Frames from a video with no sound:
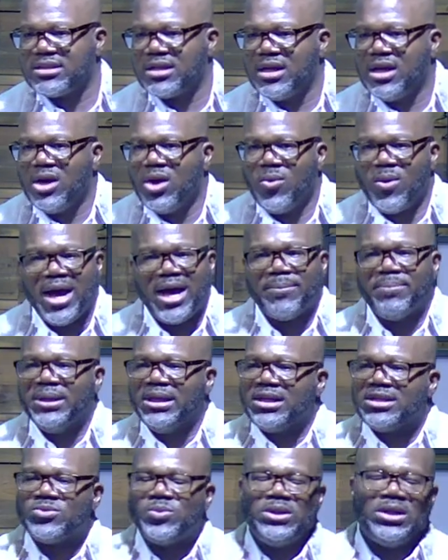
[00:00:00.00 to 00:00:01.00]
Why? Because
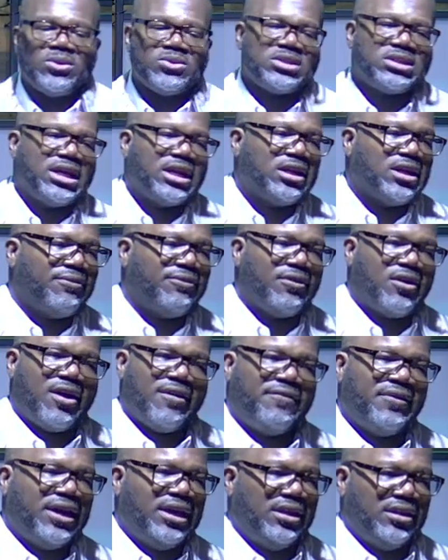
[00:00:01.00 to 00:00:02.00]
we don't stand up for our
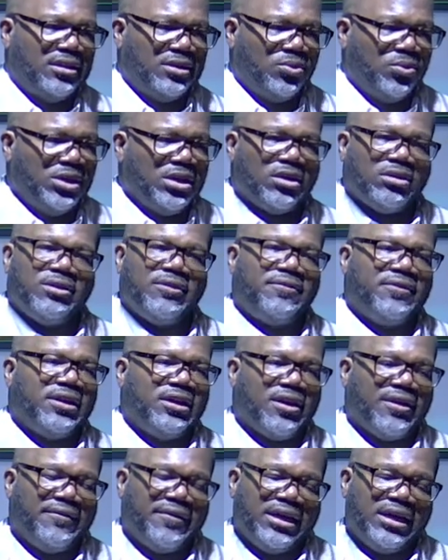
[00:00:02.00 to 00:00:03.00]
faith. We don't defend our
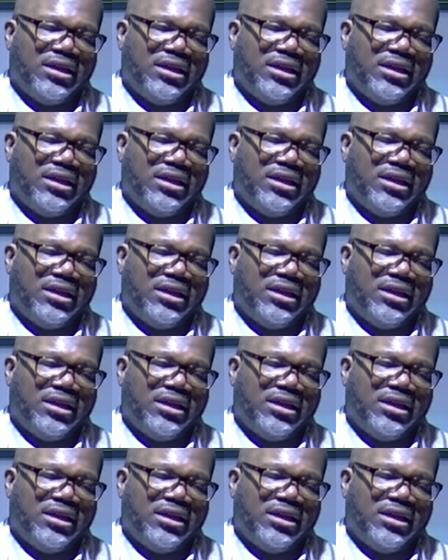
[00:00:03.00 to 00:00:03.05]
faith.